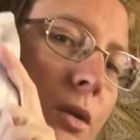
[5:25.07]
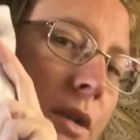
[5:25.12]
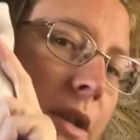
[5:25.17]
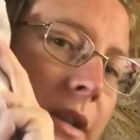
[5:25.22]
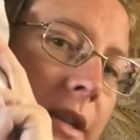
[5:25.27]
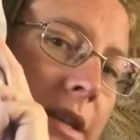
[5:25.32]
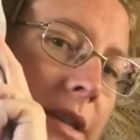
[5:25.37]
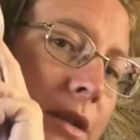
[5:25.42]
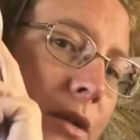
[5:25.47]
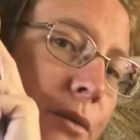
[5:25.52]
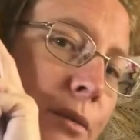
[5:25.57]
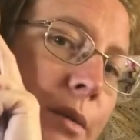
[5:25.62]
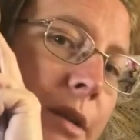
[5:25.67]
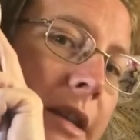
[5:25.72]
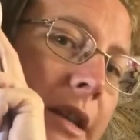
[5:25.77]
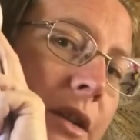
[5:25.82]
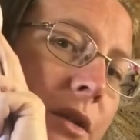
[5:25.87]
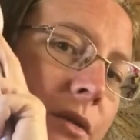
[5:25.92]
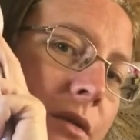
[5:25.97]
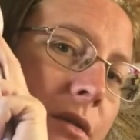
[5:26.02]
and that's a really
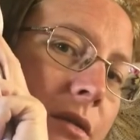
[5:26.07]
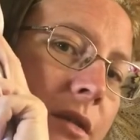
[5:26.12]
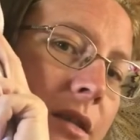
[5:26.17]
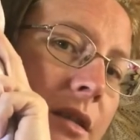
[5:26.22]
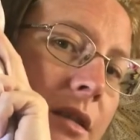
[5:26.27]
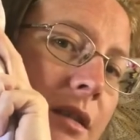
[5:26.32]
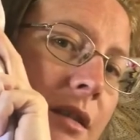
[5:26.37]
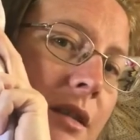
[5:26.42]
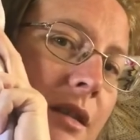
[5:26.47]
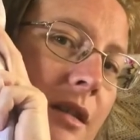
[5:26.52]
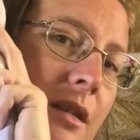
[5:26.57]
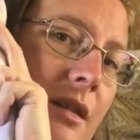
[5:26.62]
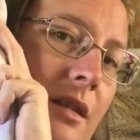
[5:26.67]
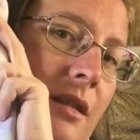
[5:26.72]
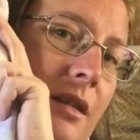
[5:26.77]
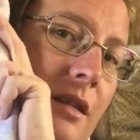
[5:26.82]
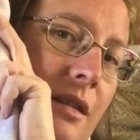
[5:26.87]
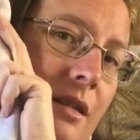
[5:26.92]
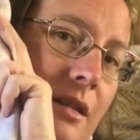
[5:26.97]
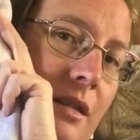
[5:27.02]
good
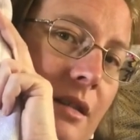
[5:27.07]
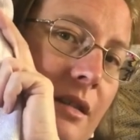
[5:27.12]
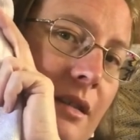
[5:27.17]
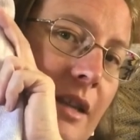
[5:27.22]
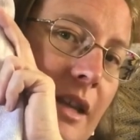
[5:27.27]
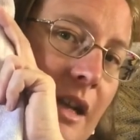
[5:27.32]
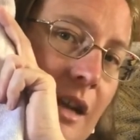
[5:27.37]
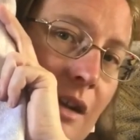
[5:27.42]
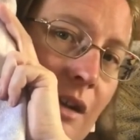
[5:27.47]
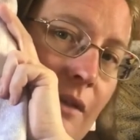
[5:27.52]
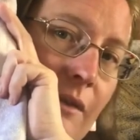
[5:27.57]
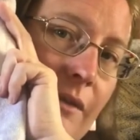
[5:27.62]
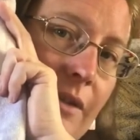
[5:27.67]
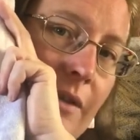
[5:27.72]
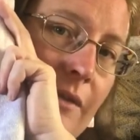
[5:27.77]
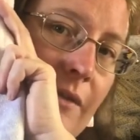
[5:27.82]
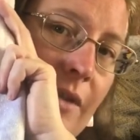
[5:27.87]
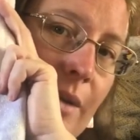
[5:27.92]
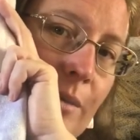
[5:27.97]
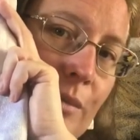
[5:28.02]
thing of the
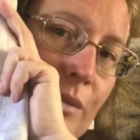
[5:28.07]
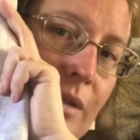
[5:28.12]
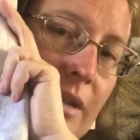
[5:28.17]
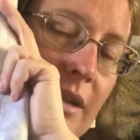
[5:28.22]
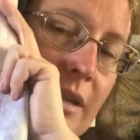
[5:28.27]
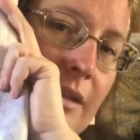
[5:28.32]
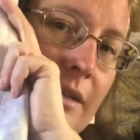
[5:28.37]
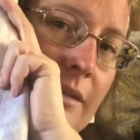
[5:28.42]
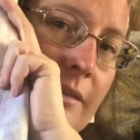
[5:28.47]
fabric.